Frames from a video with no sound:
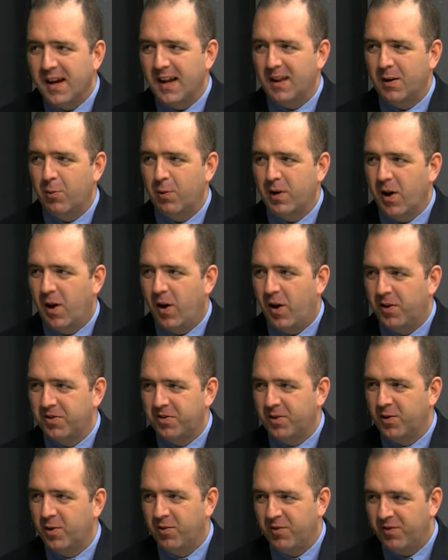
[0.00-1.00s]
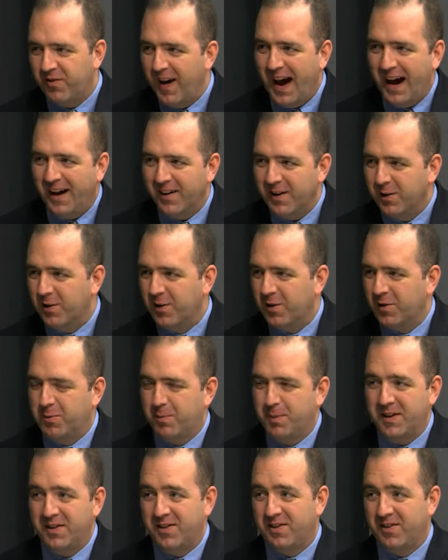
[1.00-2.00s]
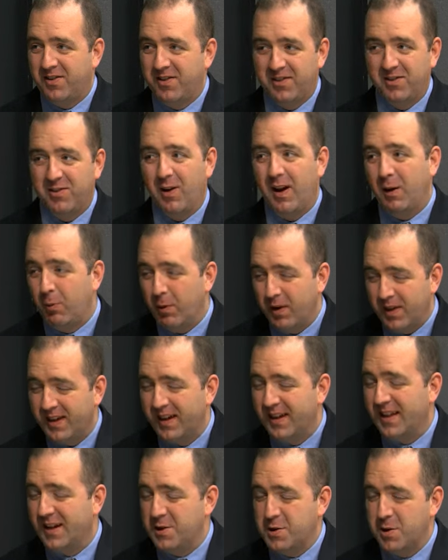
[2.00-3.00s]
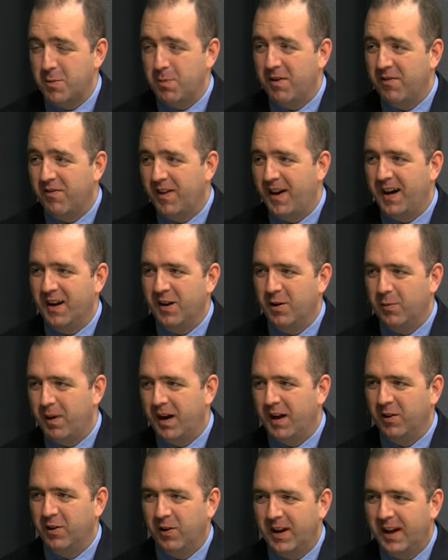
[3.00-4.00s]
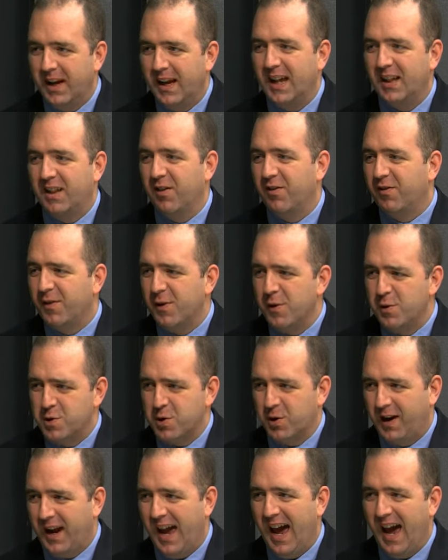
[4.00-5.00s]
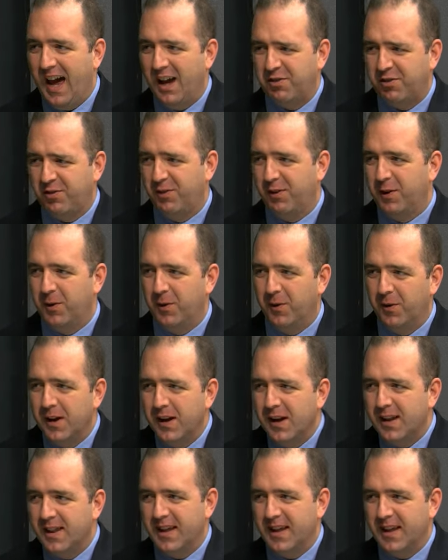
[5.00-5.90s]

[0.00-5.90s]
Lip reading: And then we also value those businesses like we think they should be valued by looking at the future cash flow